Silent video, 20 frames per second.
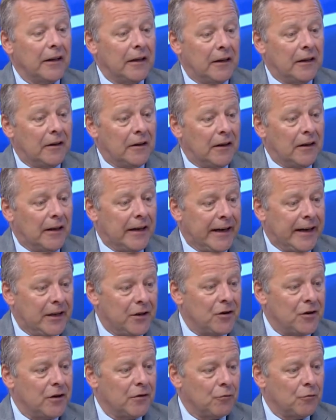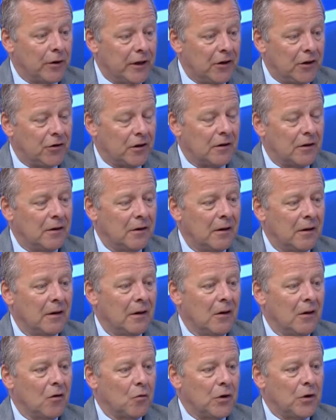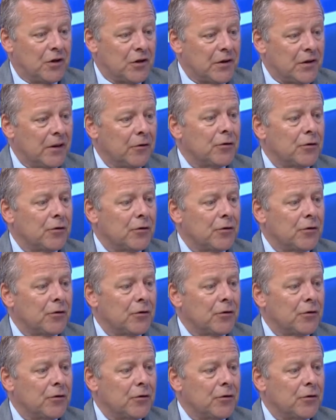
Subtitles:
in the ASEAN region, which is